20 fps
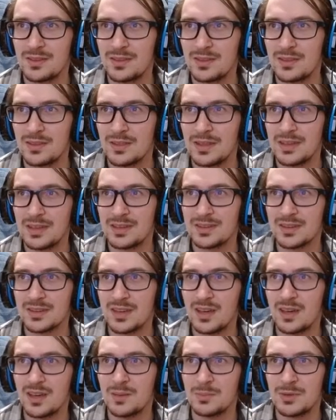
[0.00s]
Land a
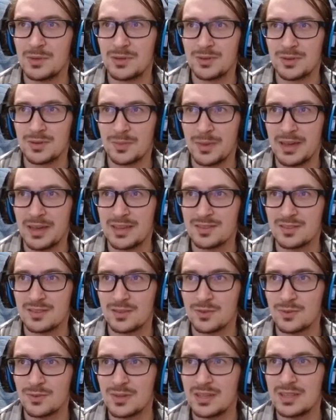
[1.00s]
combo to pass a
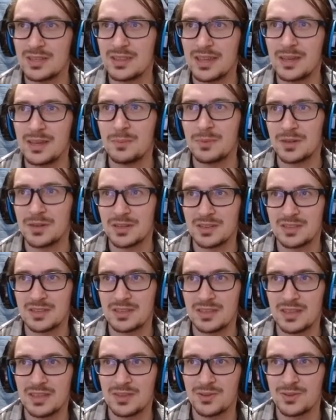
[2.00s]
green light puck to
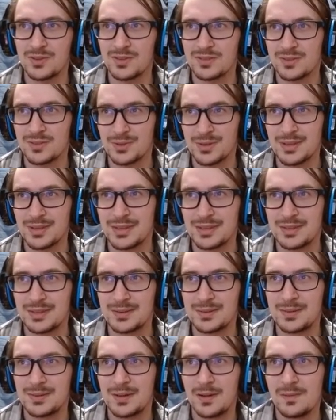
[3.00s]
the other screen.
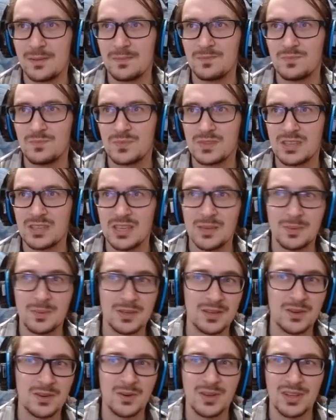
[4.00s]
Keep it
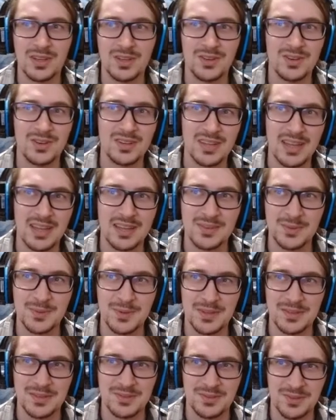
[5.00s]
going and your attacks will
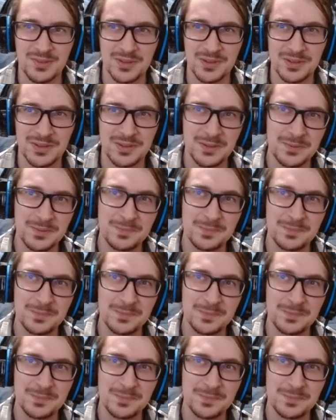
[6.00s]
get stronger.